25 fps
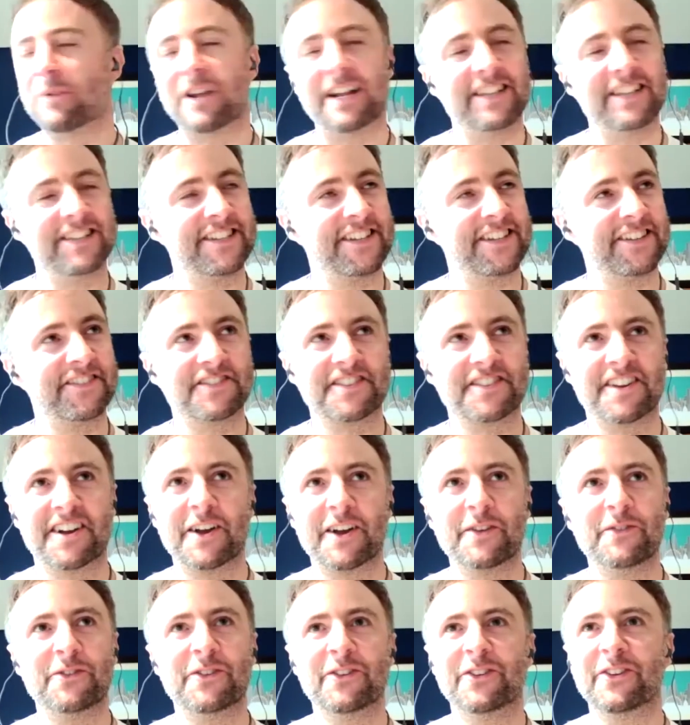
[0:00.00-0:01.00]
plenty of
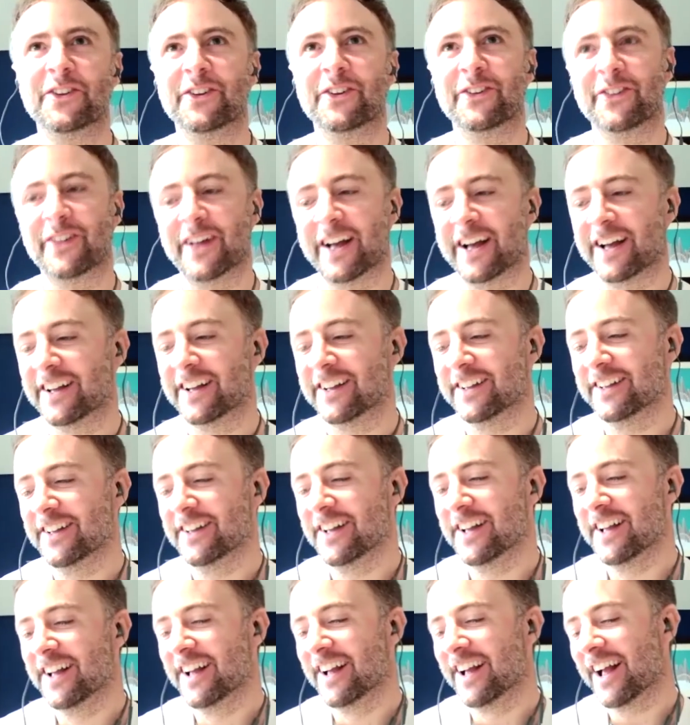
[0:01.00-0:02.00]
time to do that.
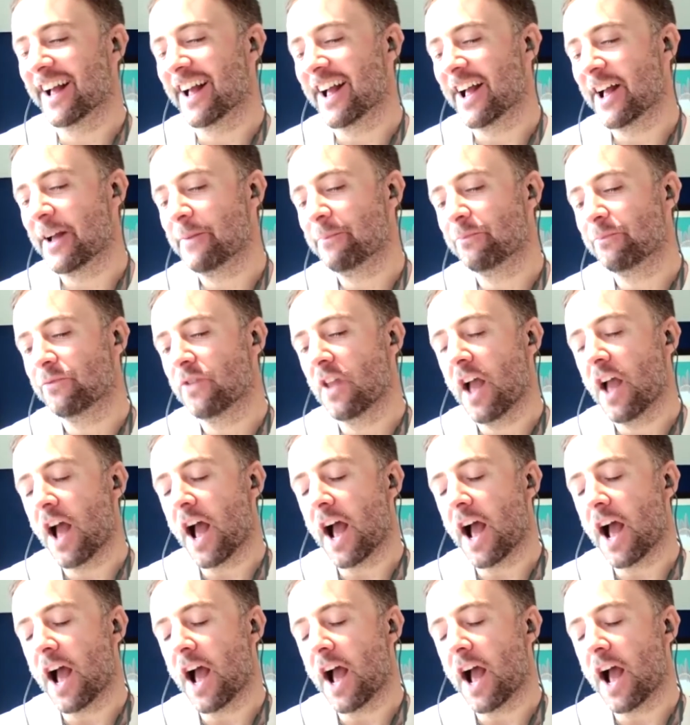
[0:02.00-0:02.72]
Um,